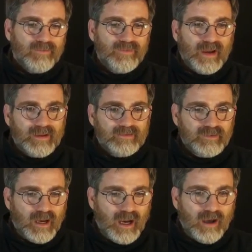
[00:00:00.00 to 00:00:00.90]

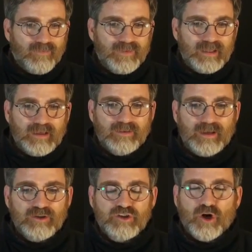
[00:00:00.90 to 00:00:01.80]
that that